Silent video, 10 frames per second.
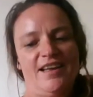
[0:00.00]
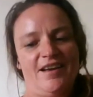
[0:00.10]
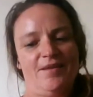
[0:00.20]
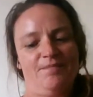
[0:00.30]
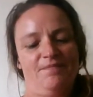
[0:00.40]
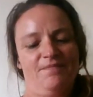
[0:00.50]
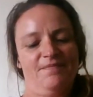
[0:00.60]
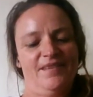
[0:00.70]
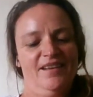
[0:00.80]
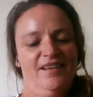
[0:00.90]

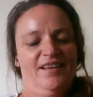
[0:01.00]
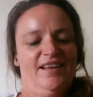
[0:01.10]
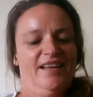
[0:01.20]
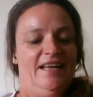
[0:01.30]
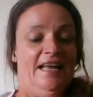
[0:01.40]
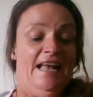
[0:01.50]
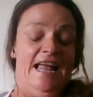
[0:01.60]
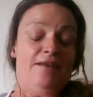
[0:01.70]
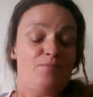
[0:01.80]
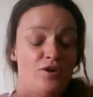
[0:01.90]

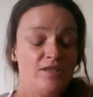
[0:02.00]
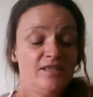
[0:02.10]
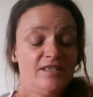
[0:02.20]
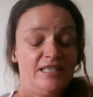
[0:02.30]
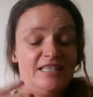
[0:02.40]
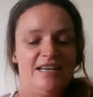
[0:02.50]
And personally,